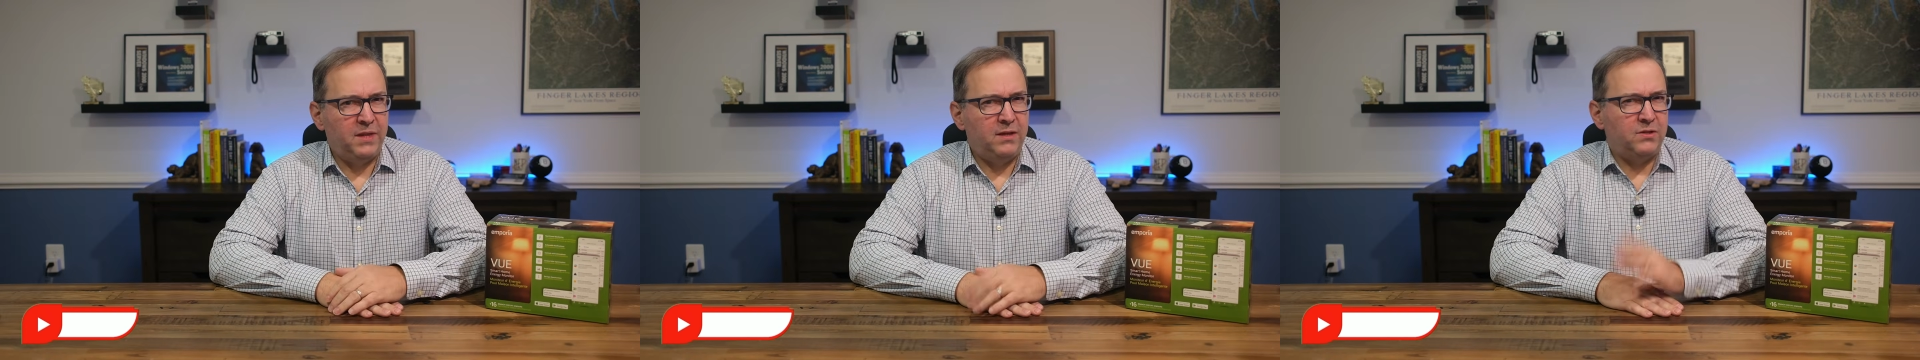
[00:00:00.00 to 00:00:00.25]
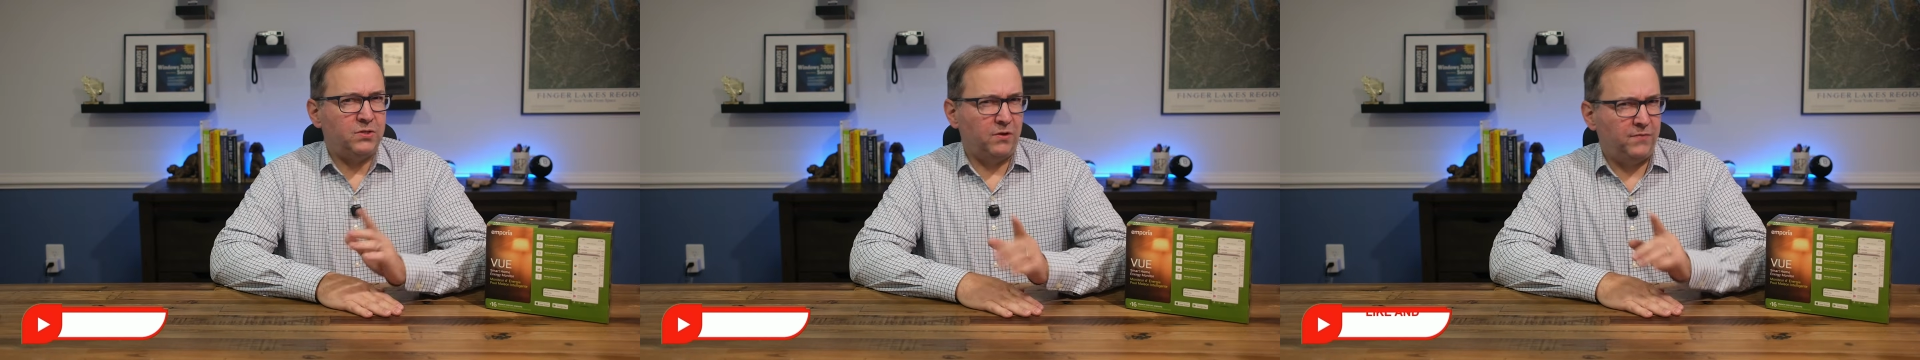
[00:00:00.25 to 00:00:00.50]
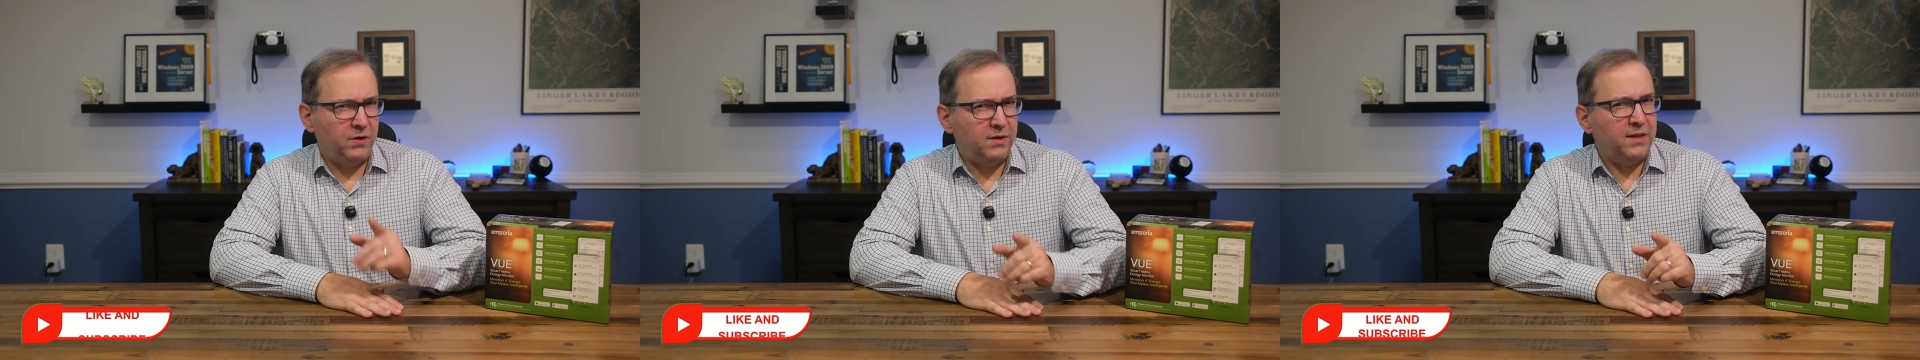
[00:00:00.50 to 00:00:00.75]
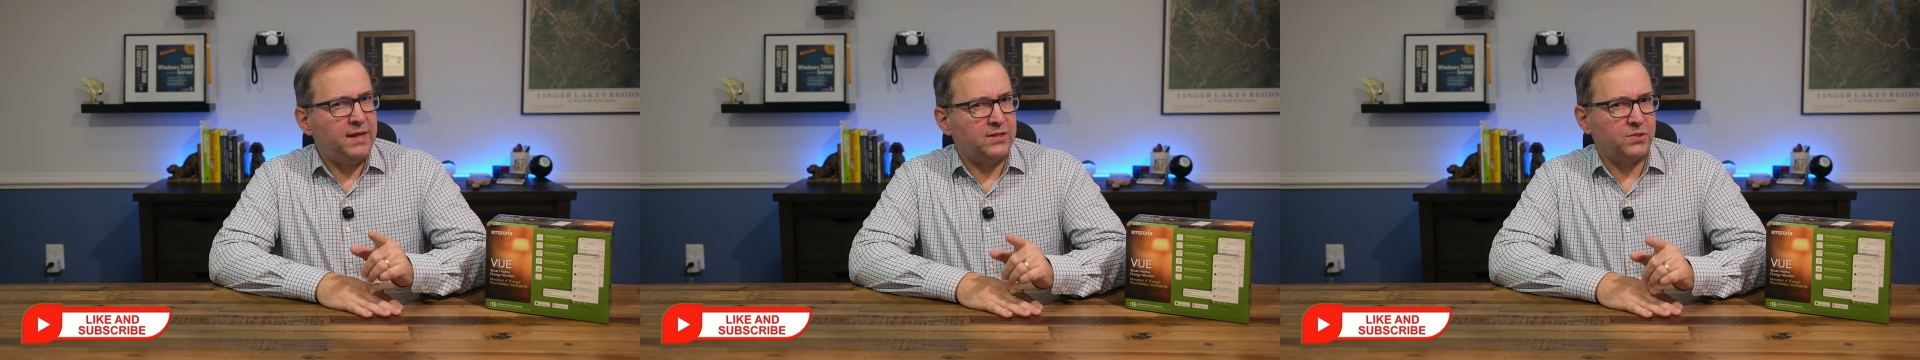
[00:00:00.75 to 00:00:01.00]
So if you're
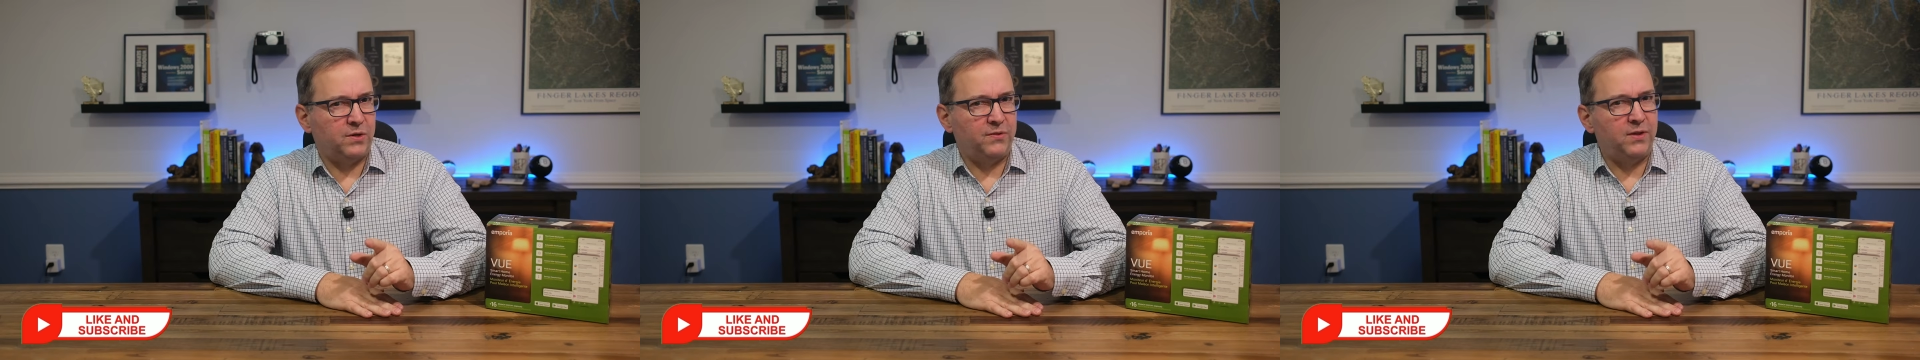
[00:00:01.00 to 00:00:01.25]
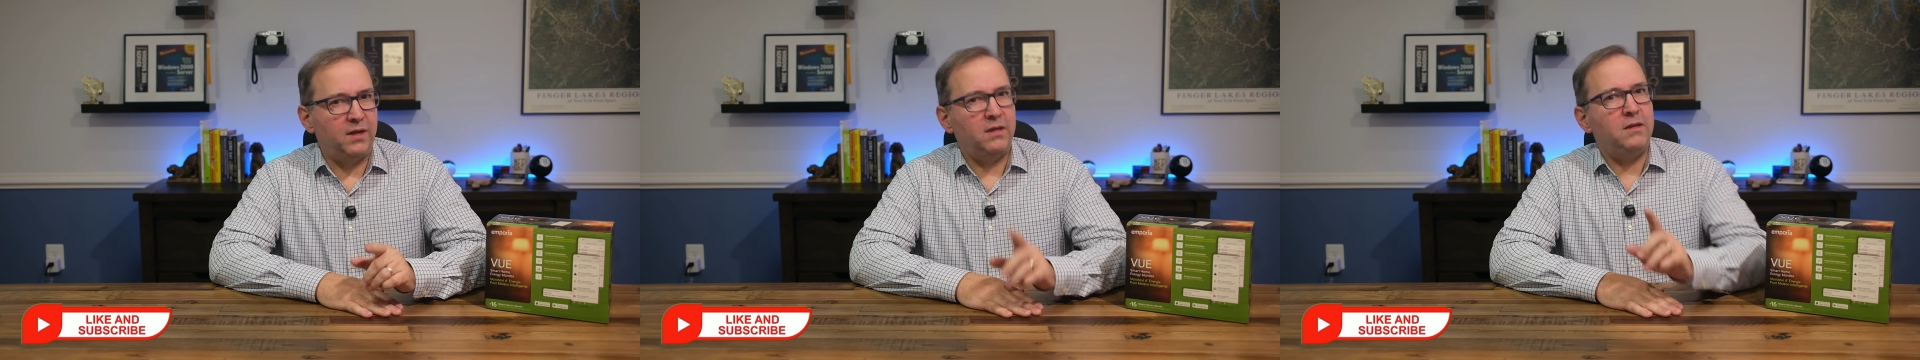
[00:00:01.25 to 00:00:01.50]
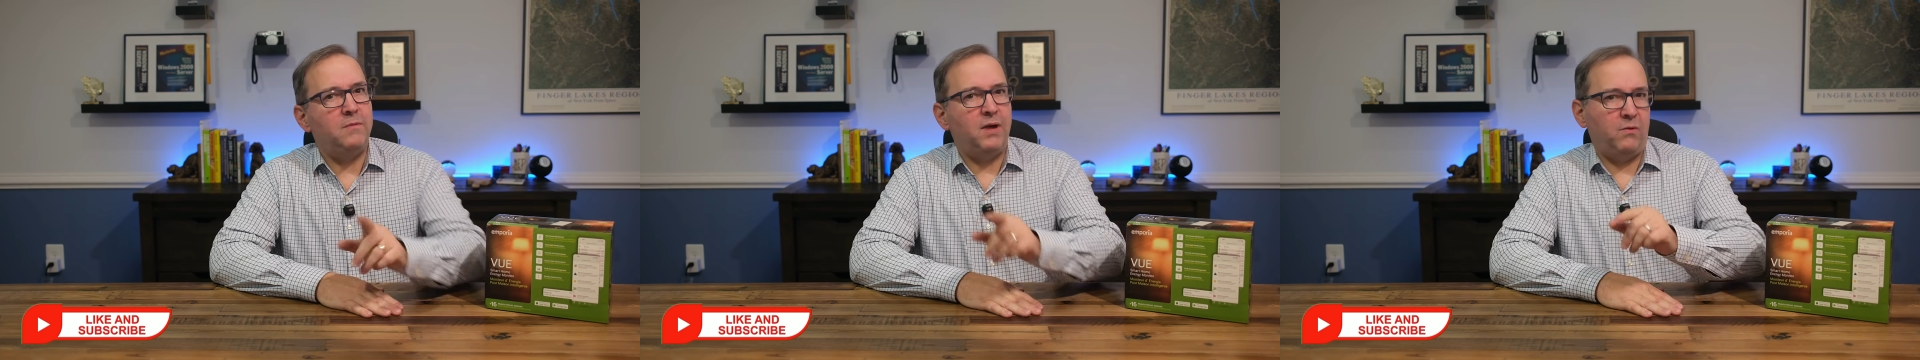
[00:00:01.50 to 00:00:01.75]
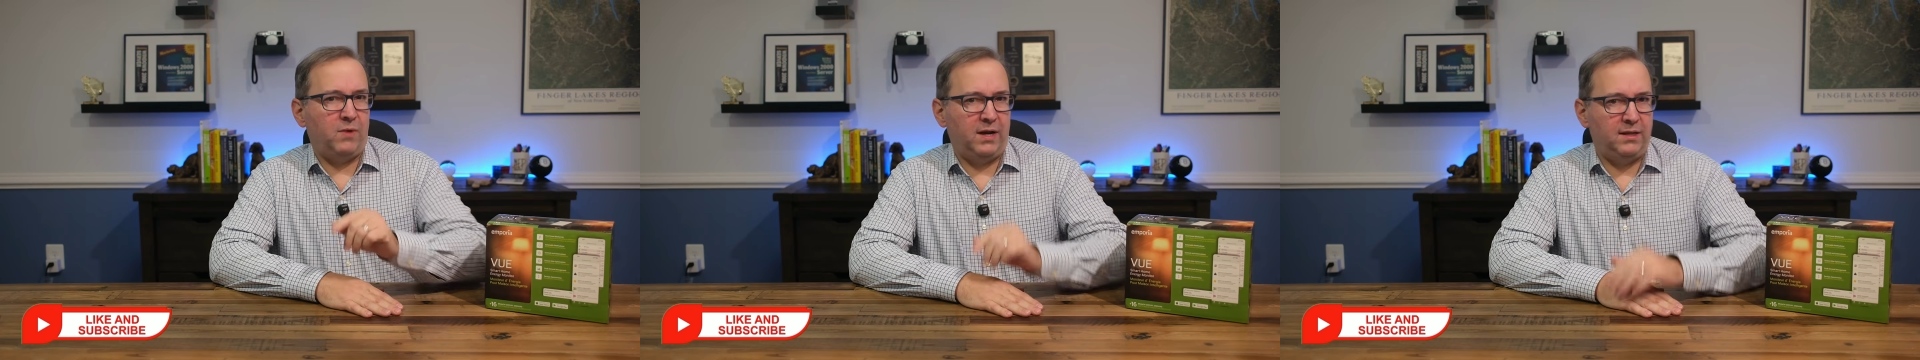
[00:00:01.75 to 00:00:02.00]
into that sort of thing, you might
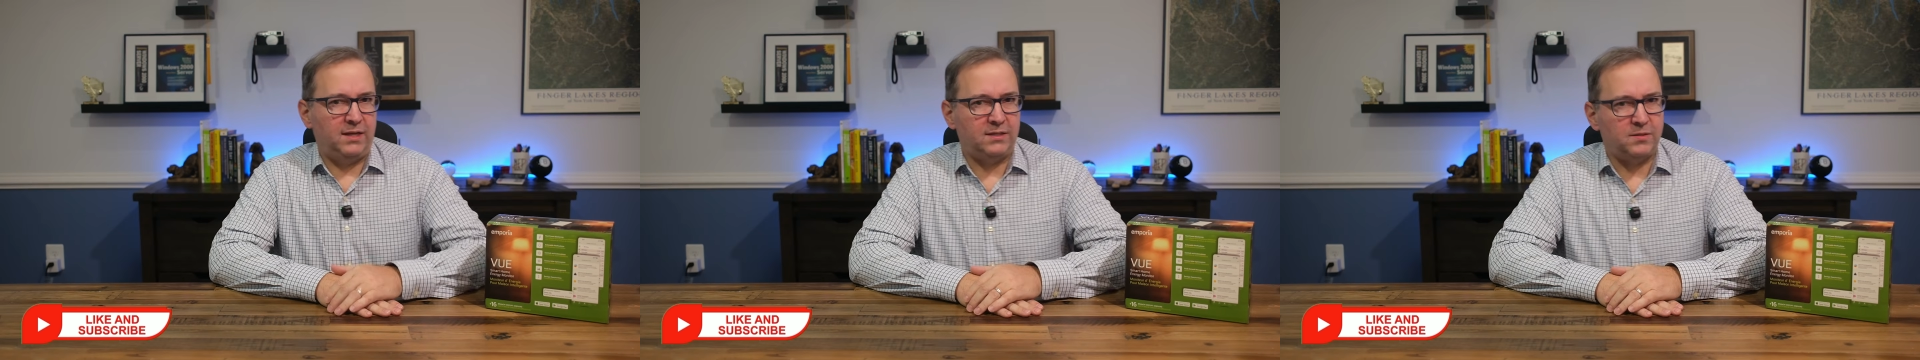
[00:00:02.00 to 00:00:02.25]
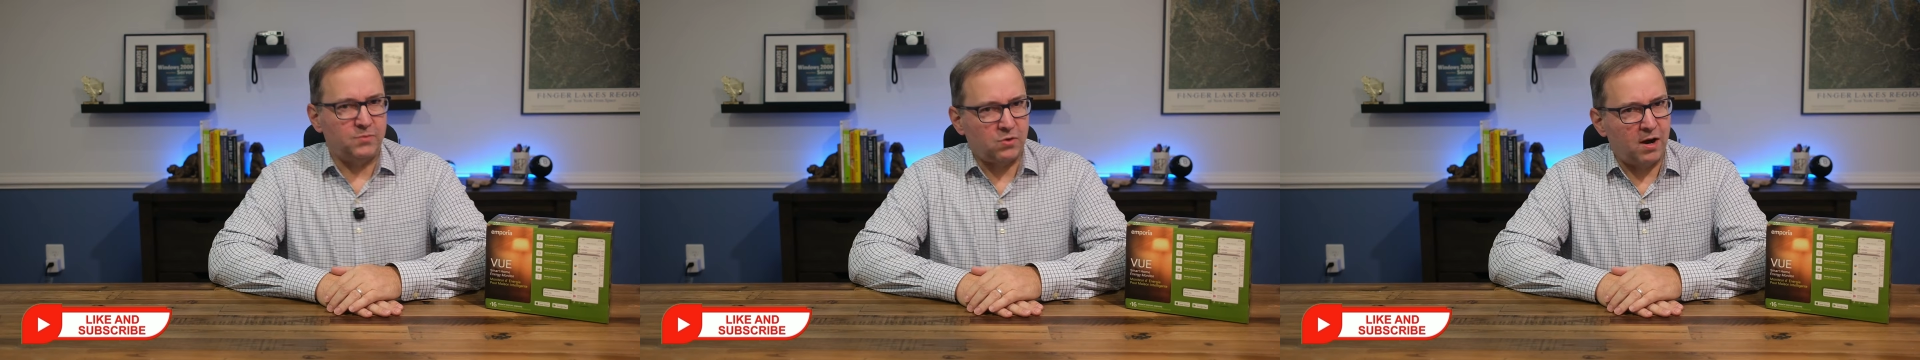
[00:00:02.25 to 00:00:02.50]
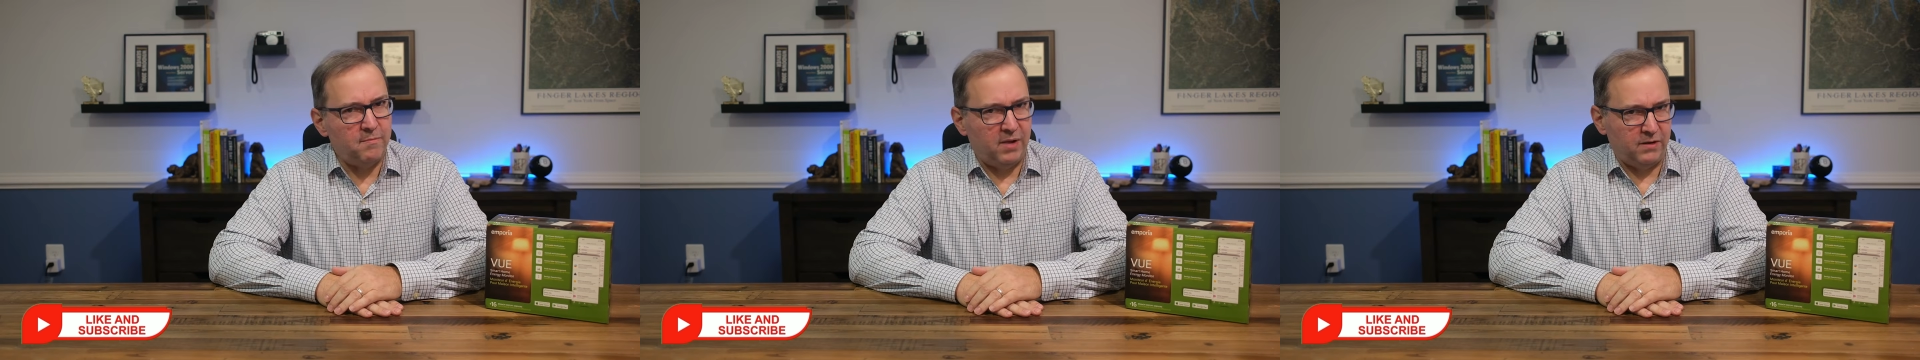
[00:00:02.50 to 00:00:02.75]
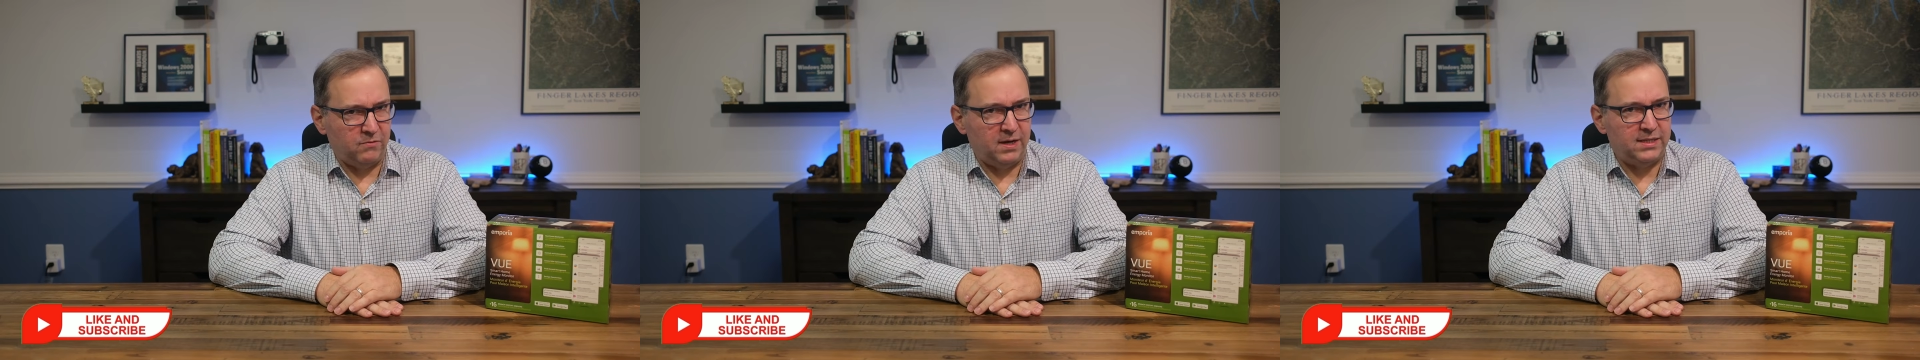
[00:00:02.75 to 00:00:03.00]
want to hit that subscribe
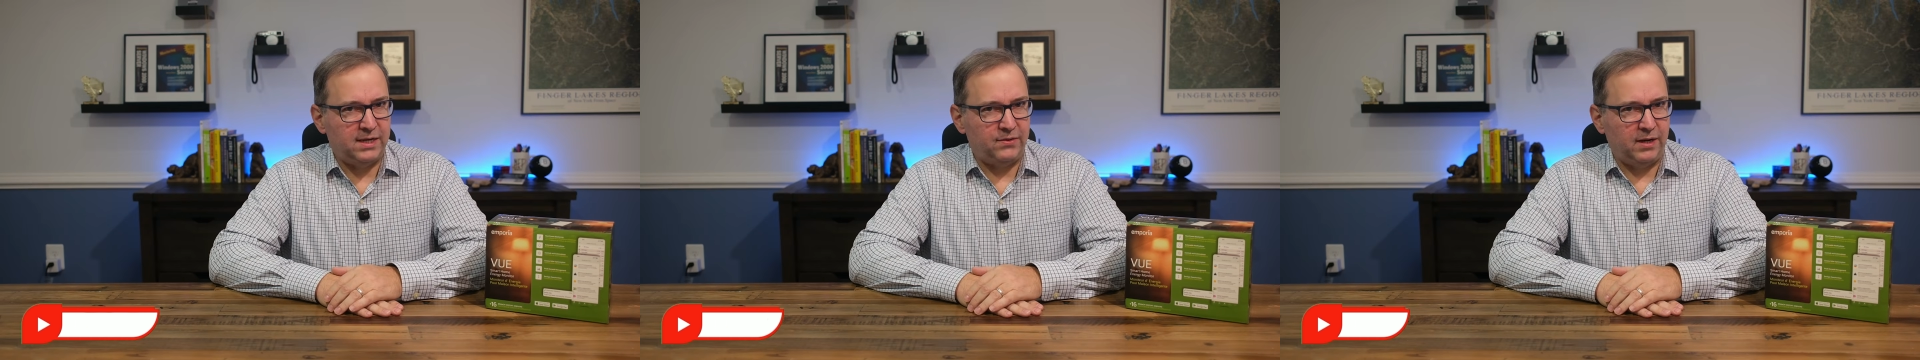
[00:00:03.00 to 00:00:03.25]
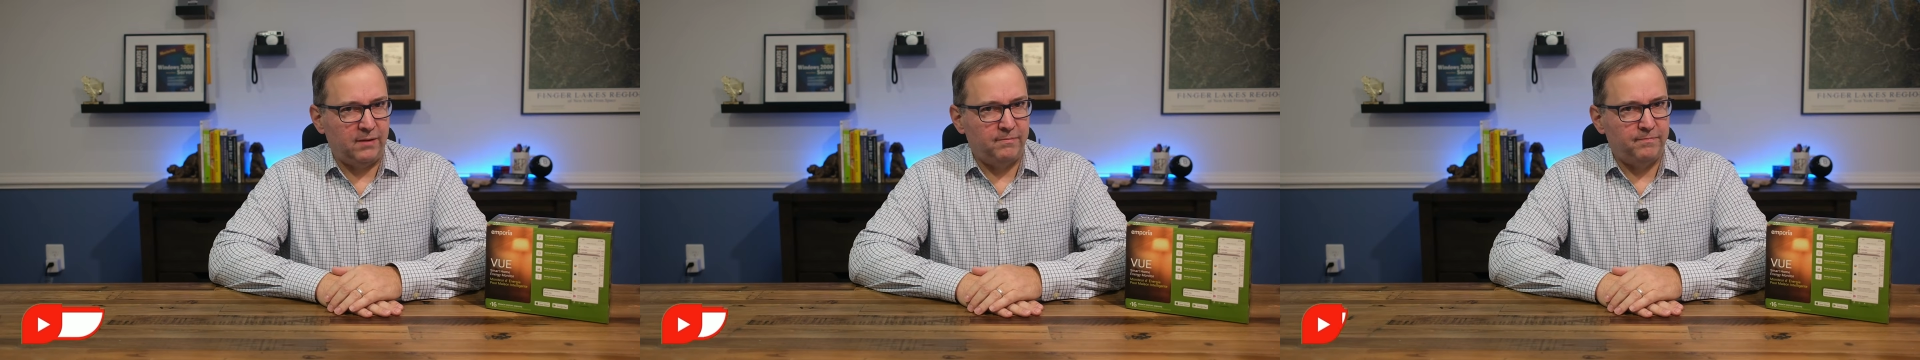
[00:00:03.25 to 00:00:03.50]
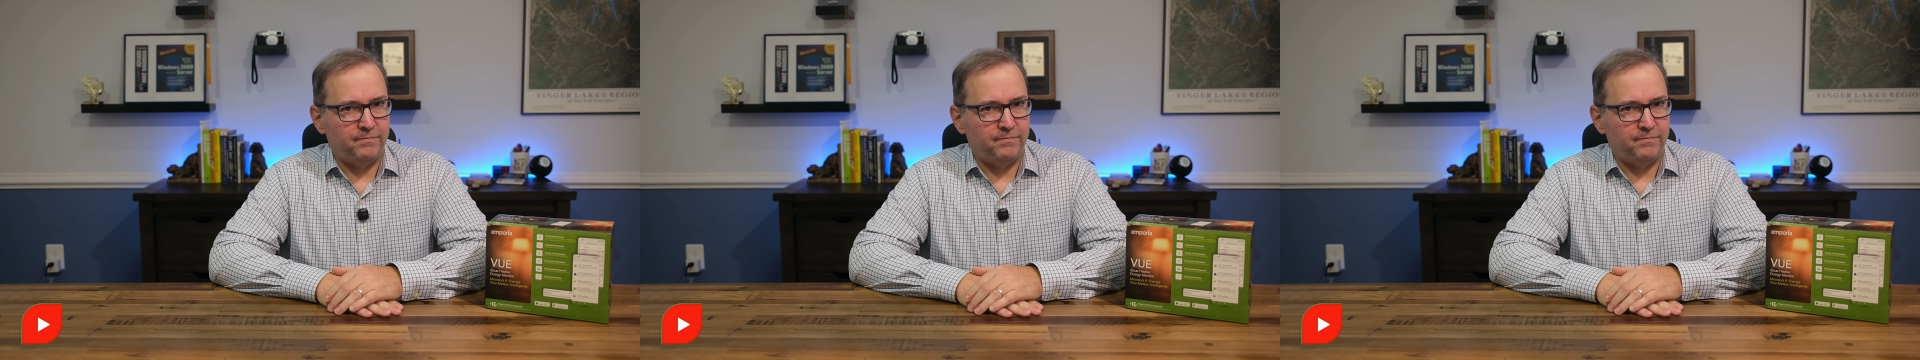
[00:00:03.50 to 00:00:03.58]
button right down there.